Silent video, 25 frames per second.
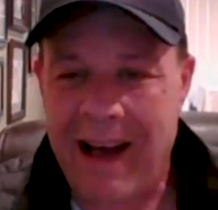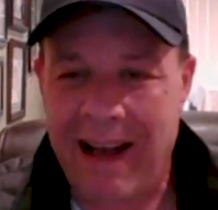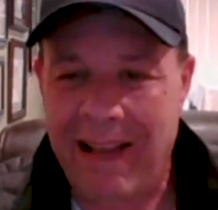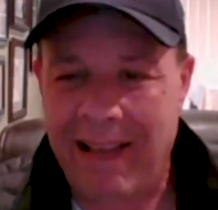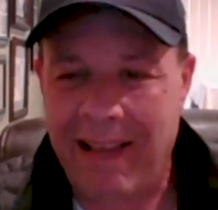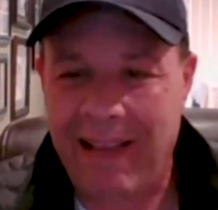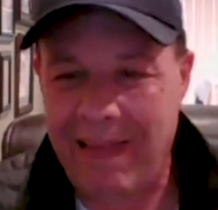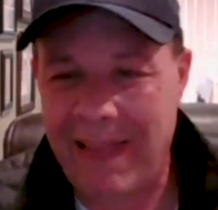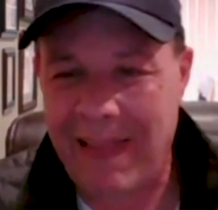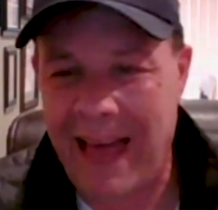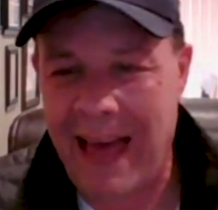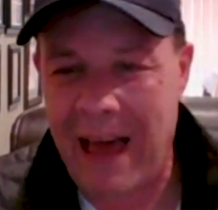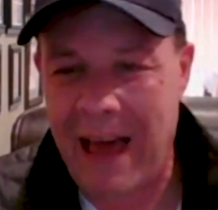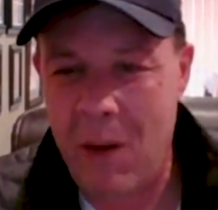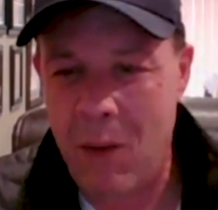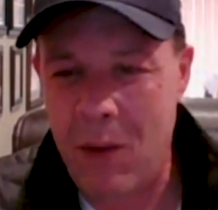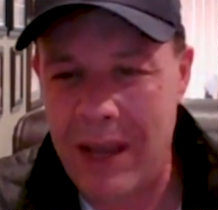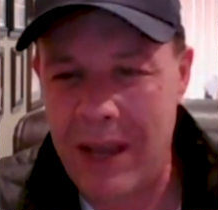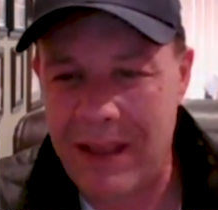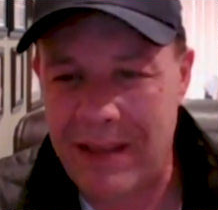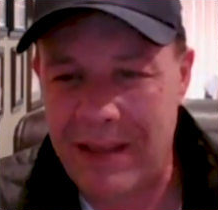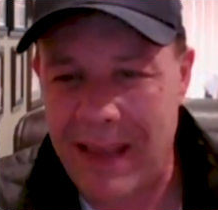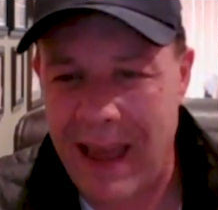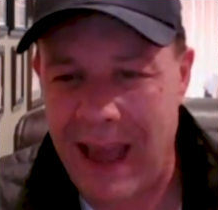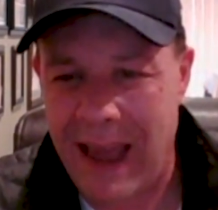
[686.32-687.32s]

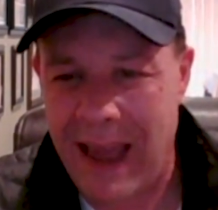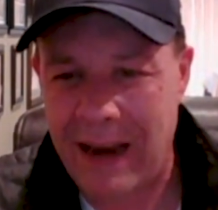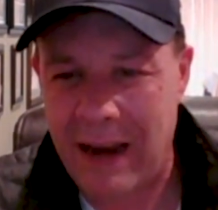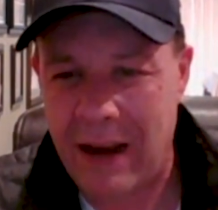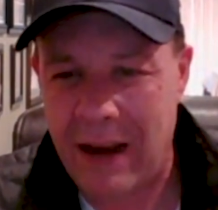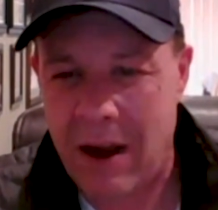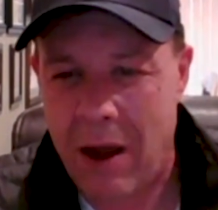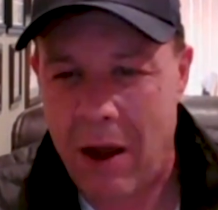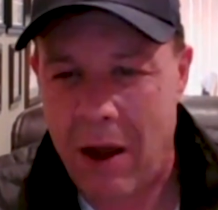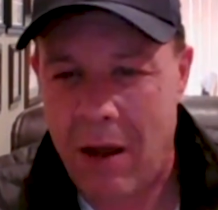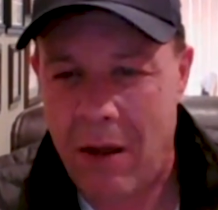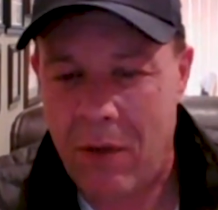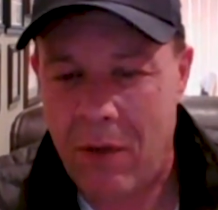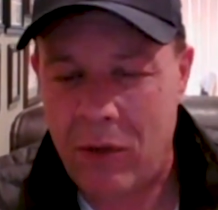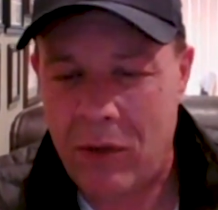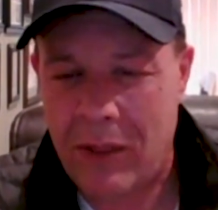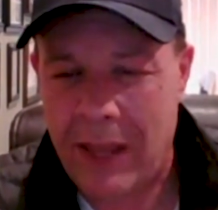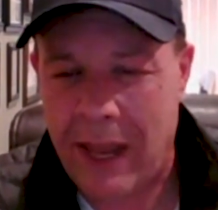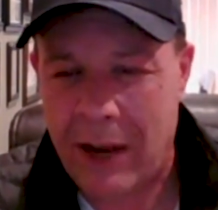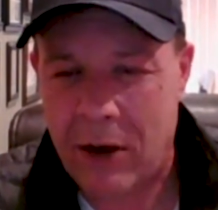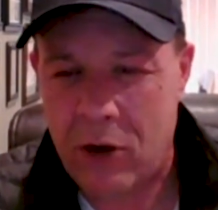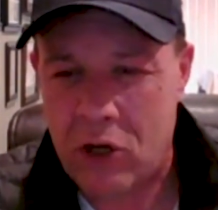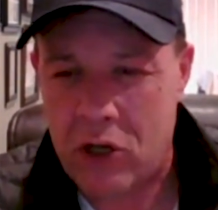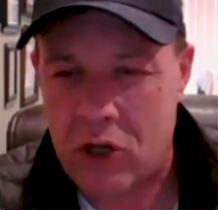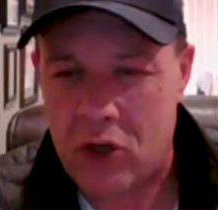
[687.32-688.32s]
allowing that
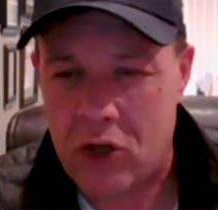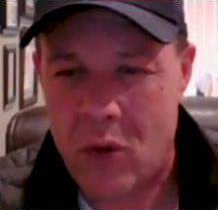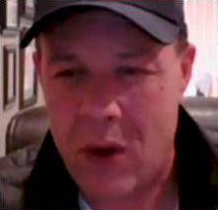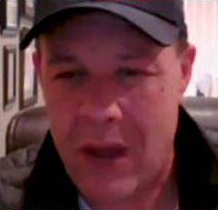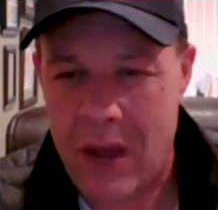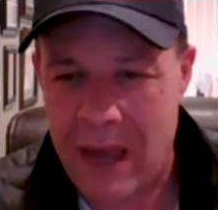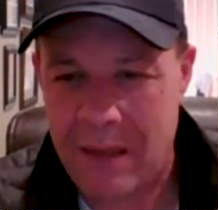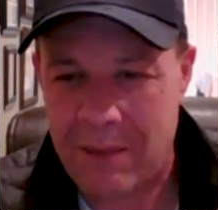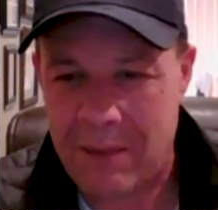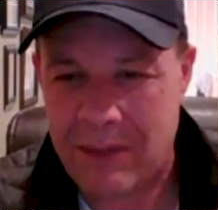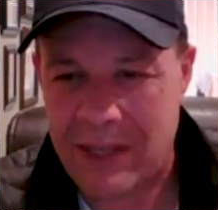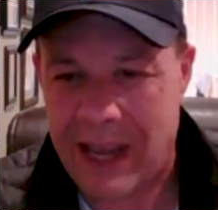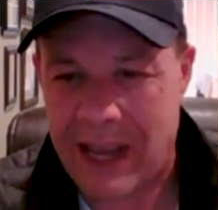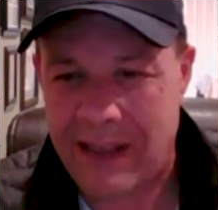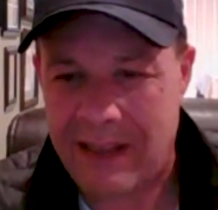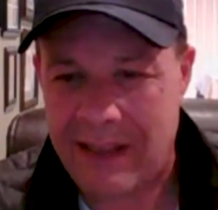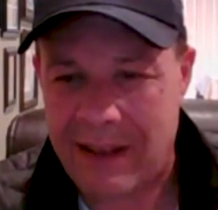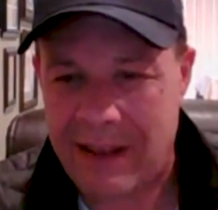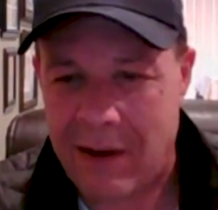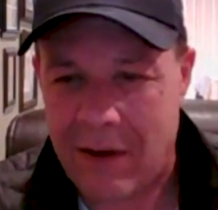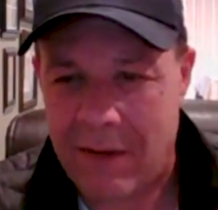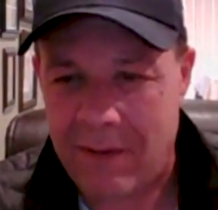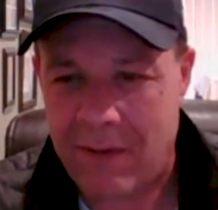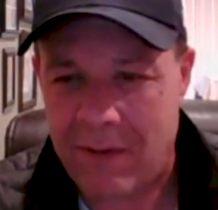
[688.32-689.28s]
their dreams and their